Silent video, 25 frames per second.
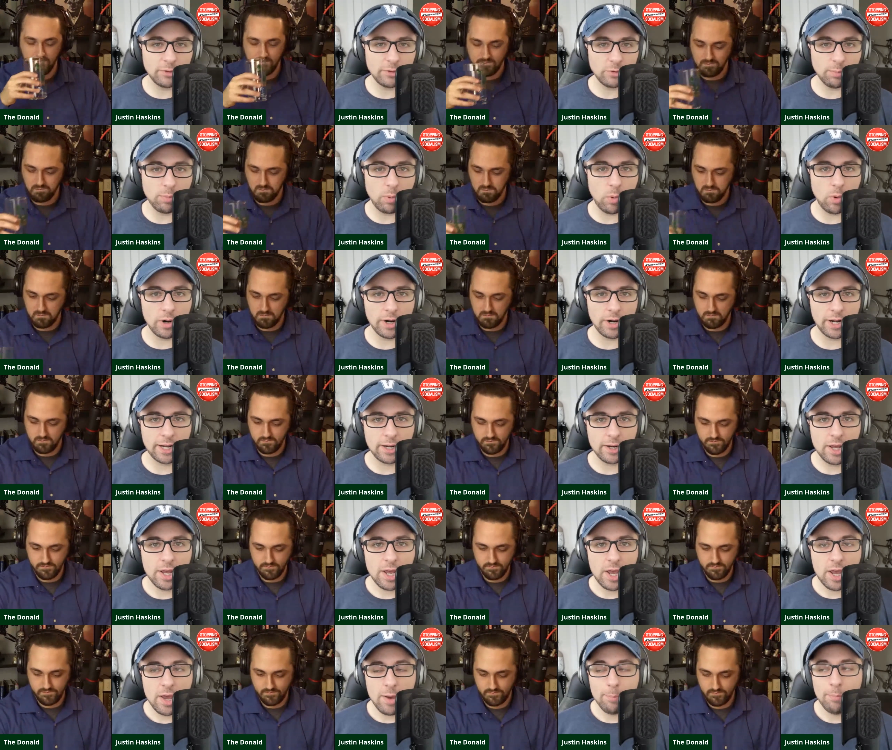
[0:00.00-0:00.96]
Speaker 1: have been reported
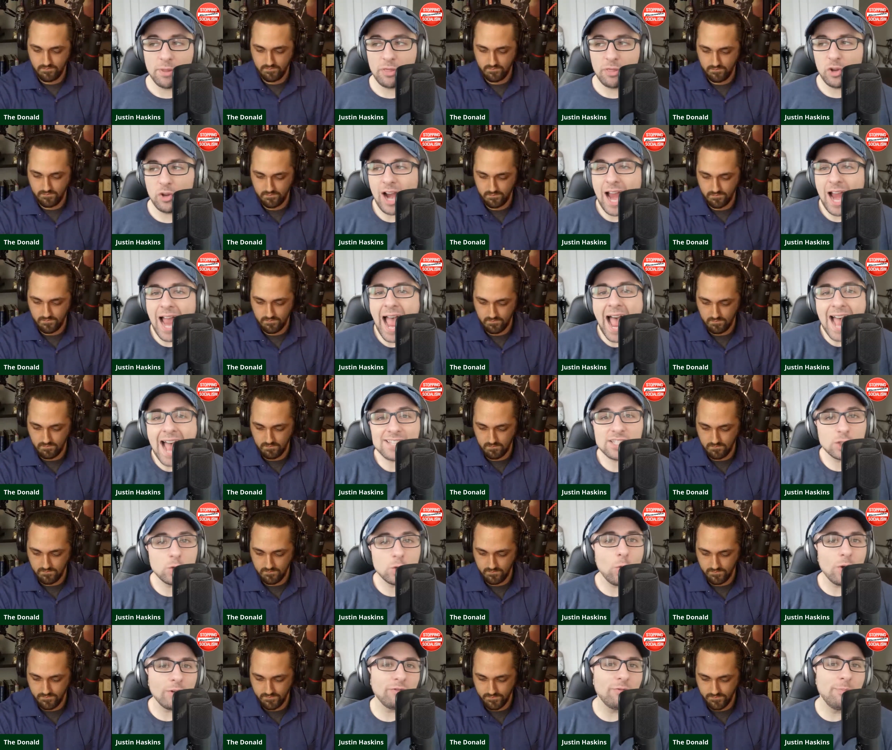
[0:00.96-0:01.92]
but there
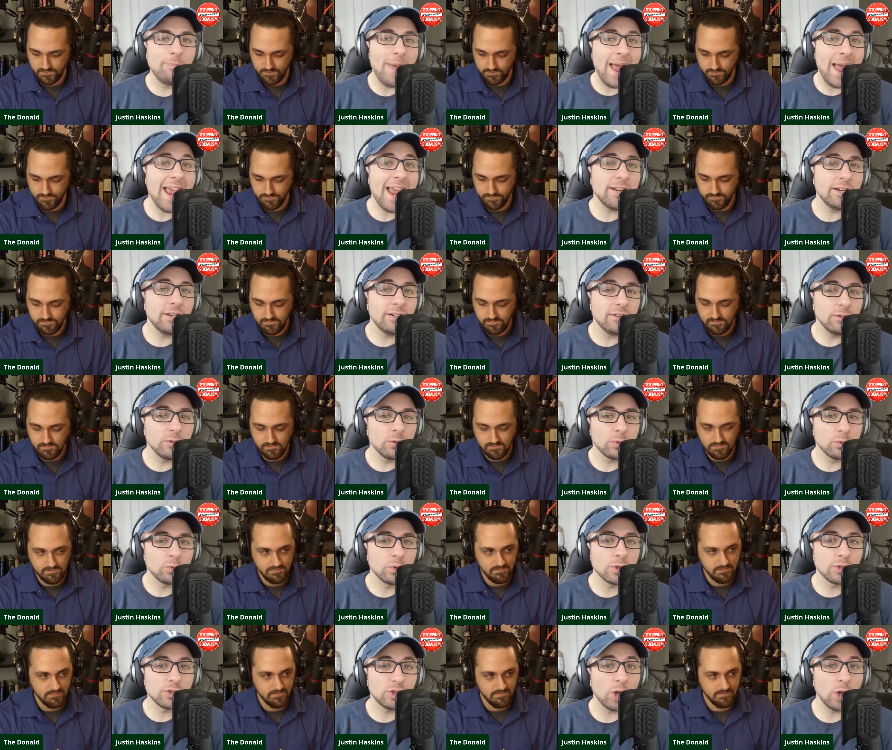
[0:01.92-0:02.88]
has to have been
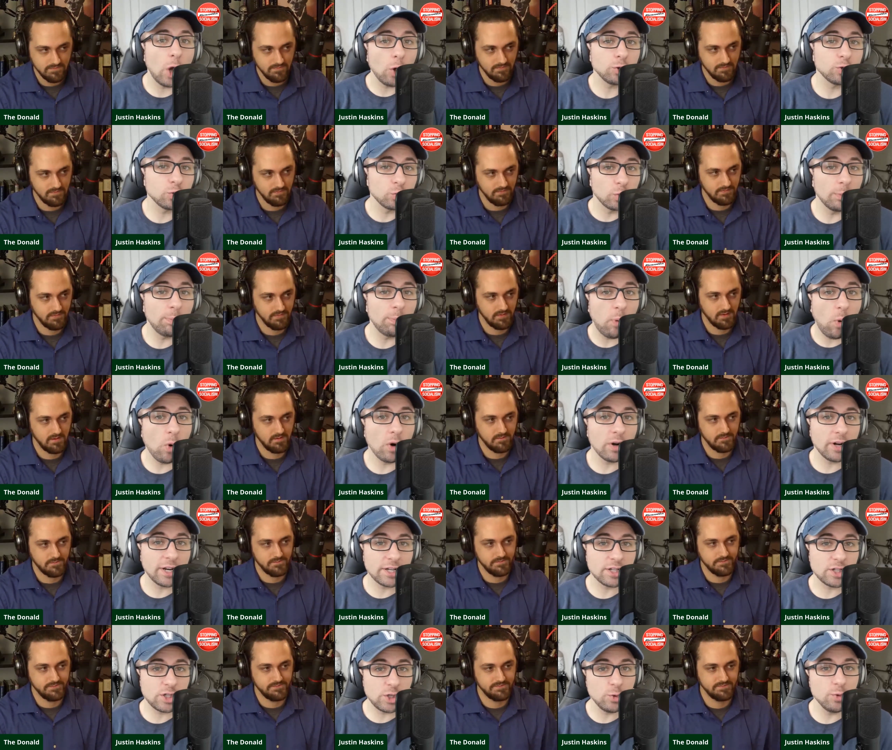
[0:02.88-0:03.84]
results
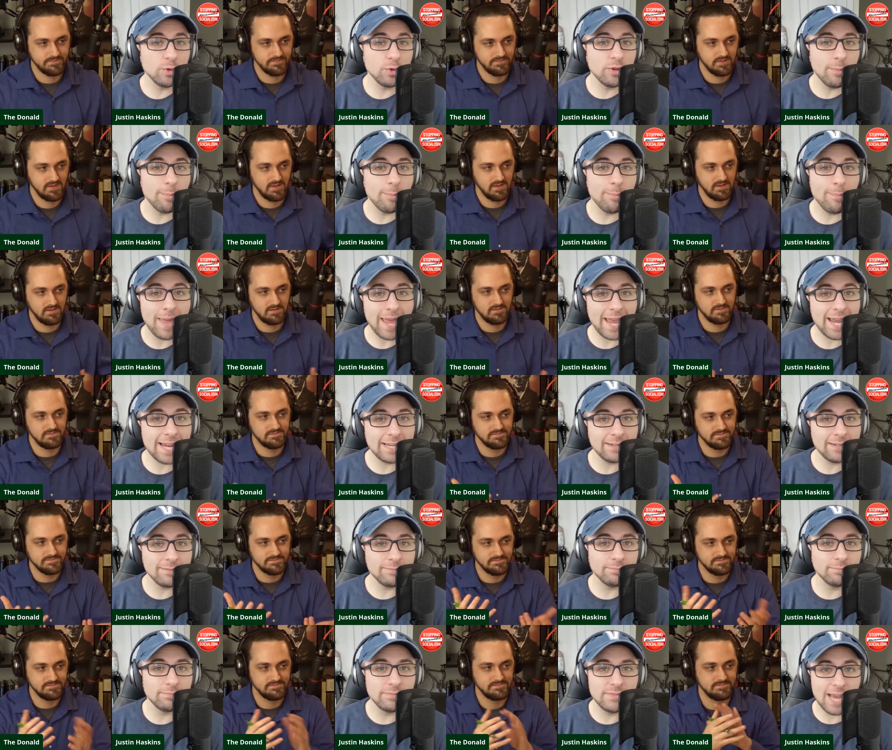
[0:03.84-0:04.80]
reported to the
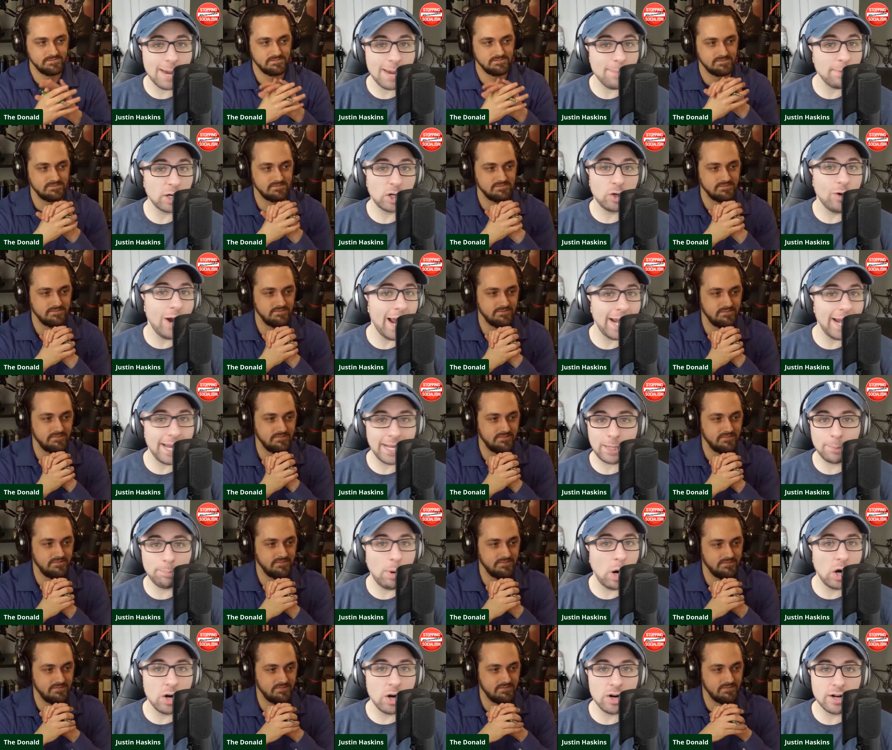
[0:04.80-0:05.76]
main
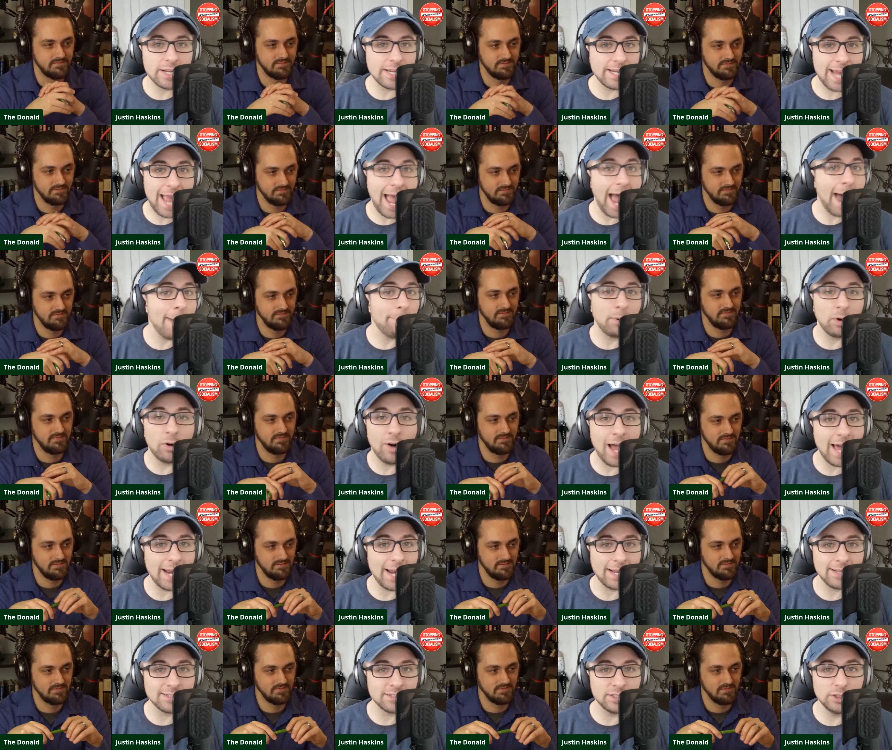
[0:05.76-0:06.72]
Democratic Party
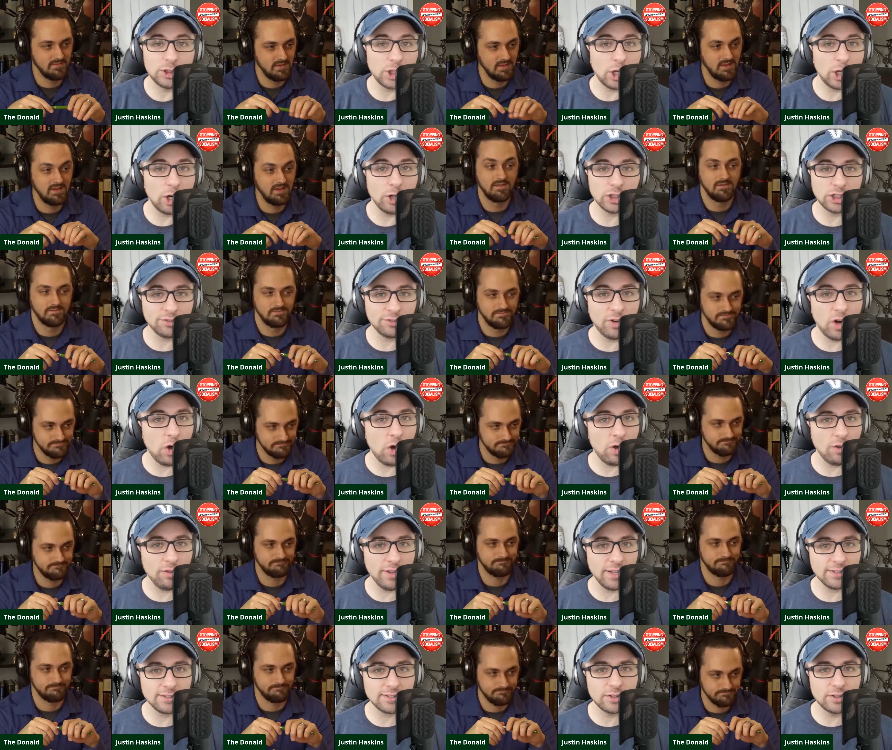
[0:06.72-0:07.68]
apparatus in charge of all
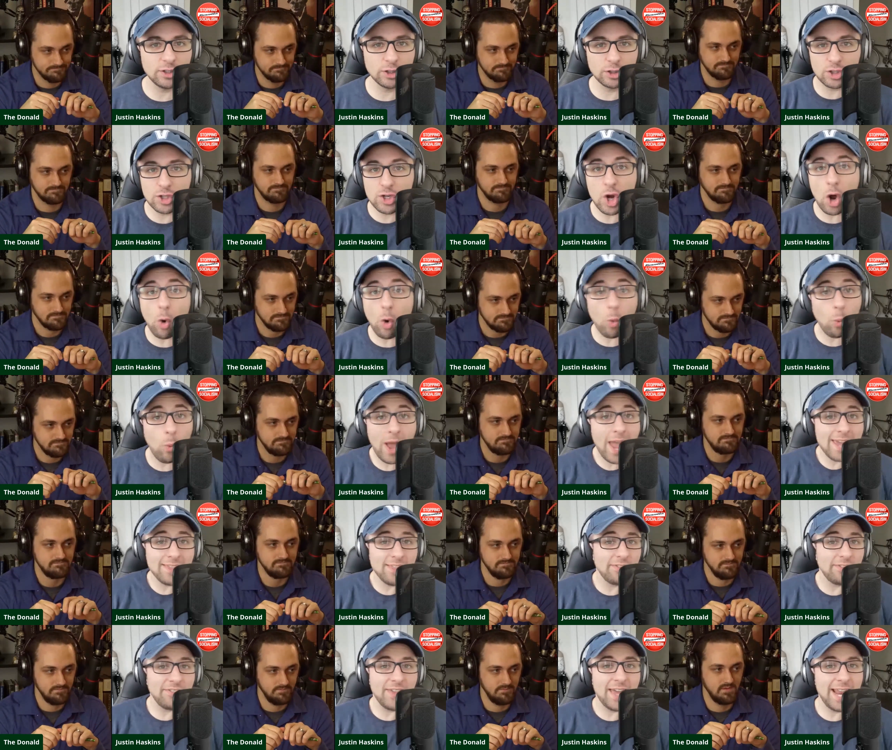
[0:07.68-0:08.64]
this. There's no
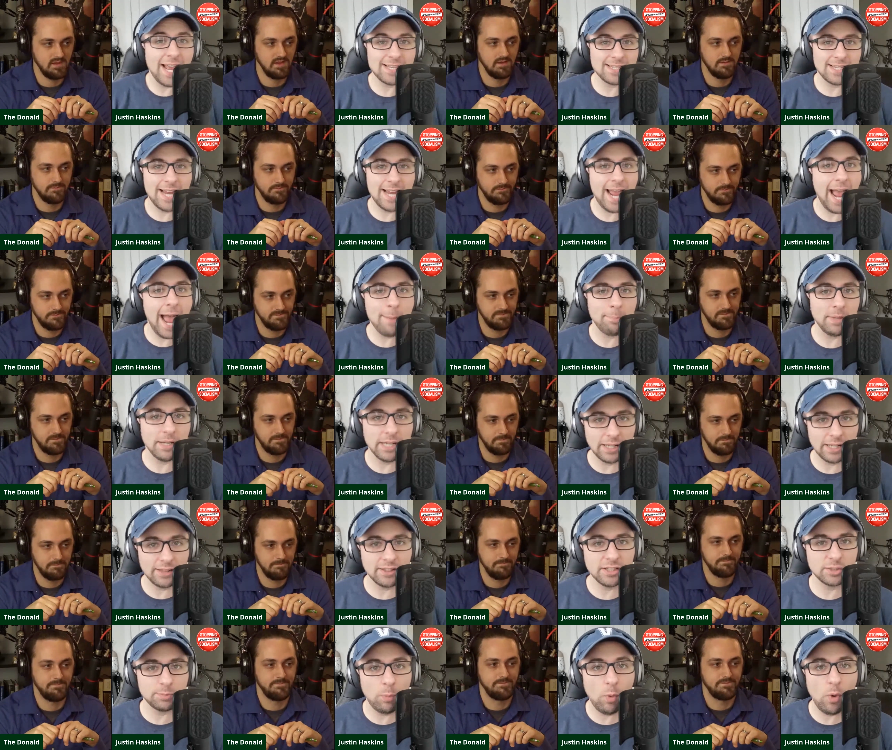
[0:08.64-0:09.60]
way that that hasn't happened
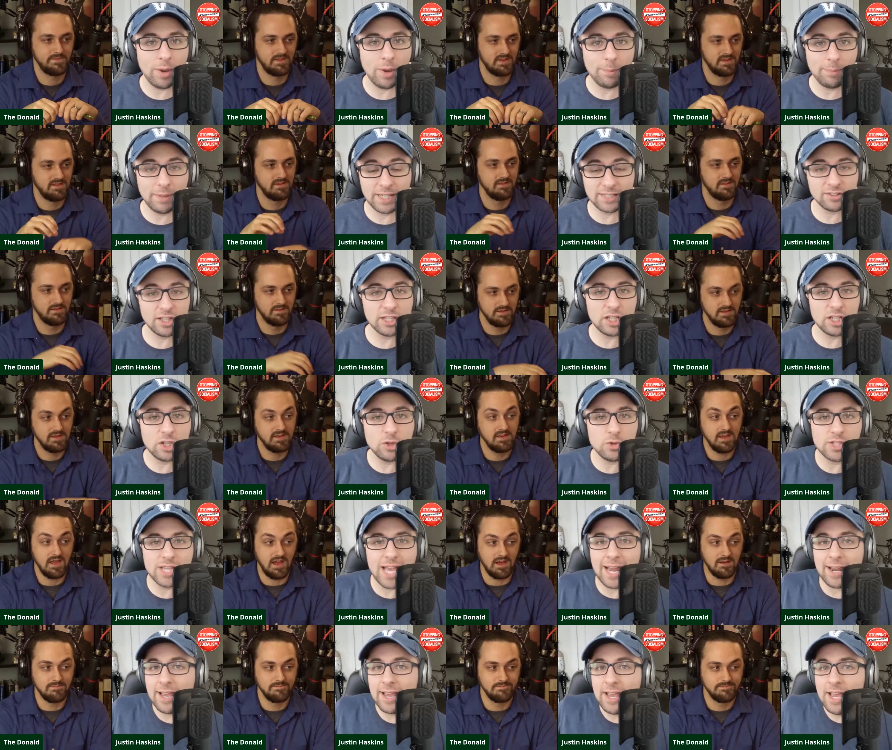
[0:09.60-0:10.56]
at this point because, like you
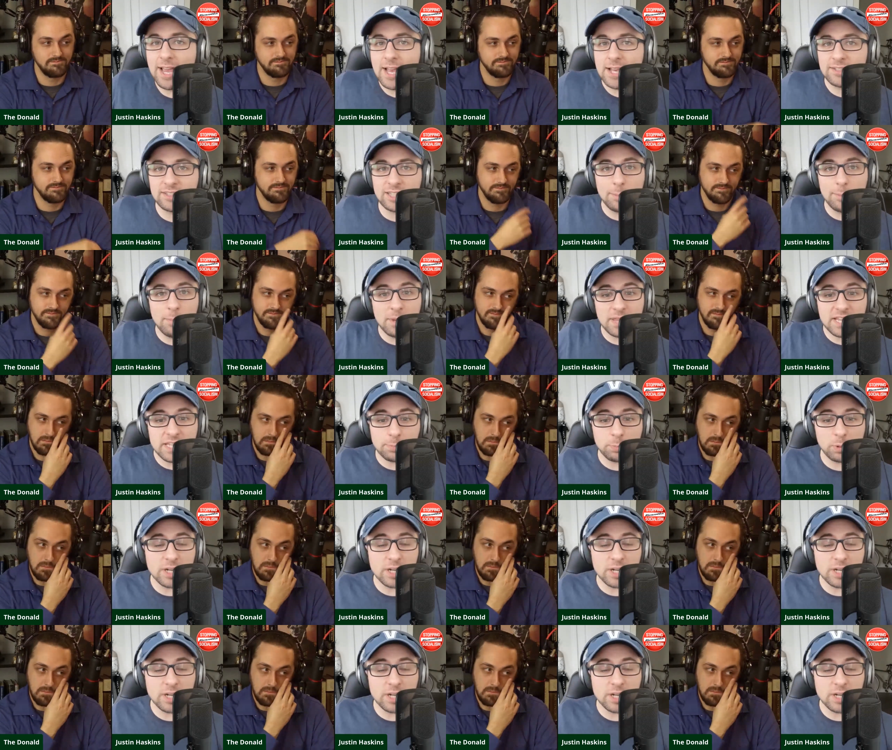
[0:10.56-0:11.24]
said, some of